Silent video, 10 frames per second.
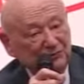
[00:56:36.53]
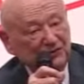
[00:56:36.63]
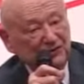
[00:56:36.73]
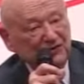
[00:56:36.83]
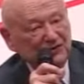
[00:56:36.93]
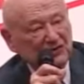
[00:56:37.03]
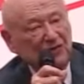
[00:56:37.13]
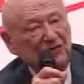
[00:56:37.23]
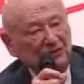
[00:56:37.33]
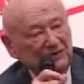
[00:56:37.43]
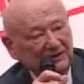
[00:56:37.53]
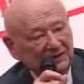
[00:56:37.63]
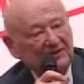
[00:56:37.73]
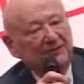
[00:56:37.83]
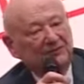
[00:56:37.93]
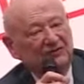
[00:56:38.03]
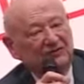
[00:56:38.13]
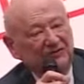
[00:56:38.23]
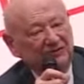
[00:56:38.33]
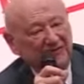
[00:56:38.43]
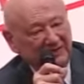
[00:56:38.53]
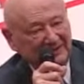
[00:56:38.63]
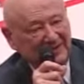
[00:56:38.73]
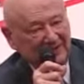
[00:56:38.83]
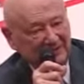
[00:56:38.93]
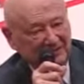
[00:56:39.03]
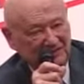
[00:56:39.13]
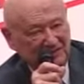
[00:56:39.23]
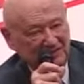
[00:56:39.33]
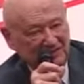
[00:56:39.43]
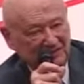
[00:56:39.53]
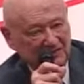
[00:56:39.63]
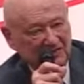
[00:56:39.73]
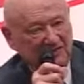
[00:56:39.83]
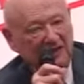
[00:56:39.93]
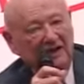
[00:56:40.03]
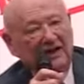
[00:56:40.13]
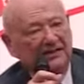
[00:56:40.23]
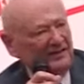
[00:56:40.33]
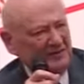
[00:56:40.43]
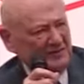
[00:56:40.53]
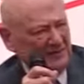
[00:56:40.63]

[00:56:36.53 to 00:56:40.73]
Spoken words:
with the sole exception of the United States. That